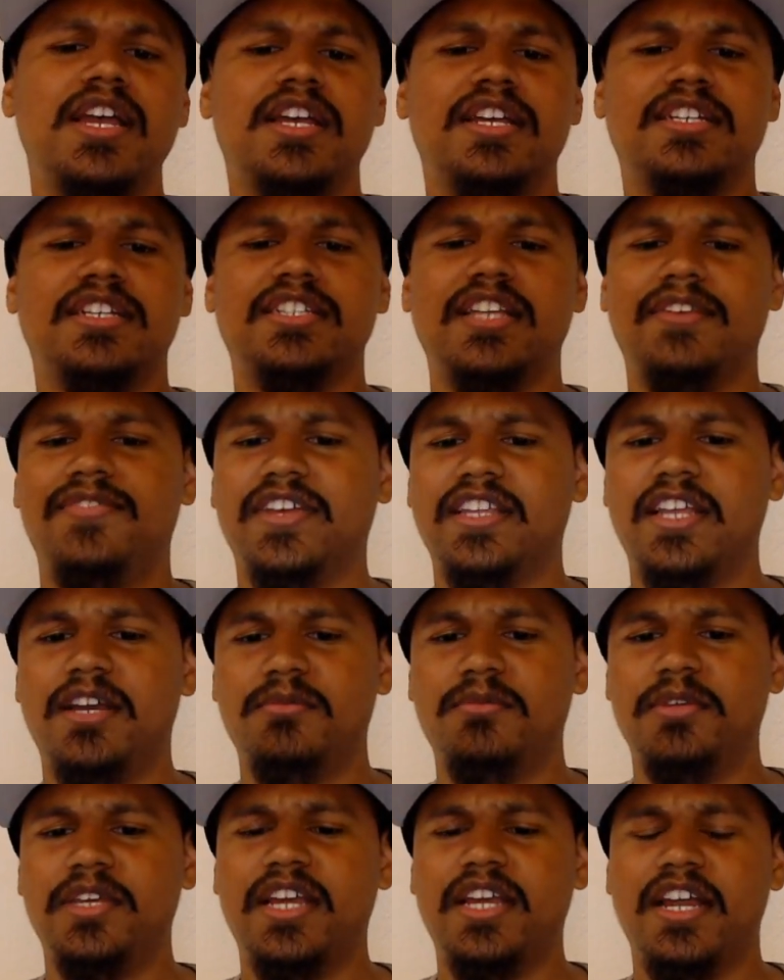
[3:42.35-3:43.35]
because I figured
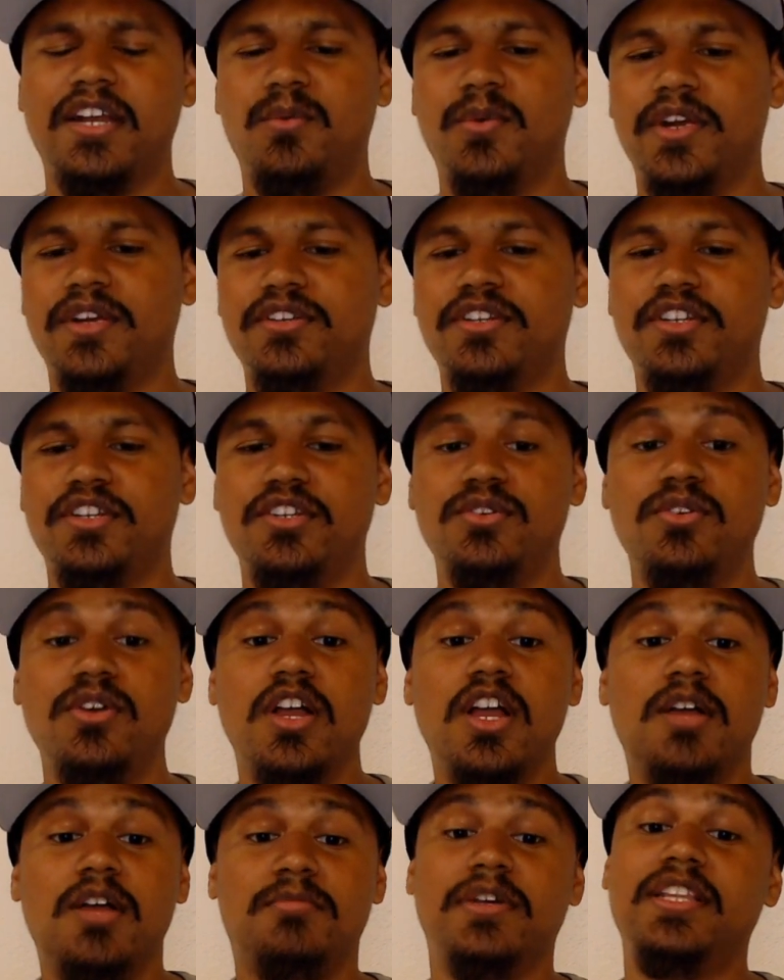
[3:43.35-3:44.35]
that would be kind of weird to do.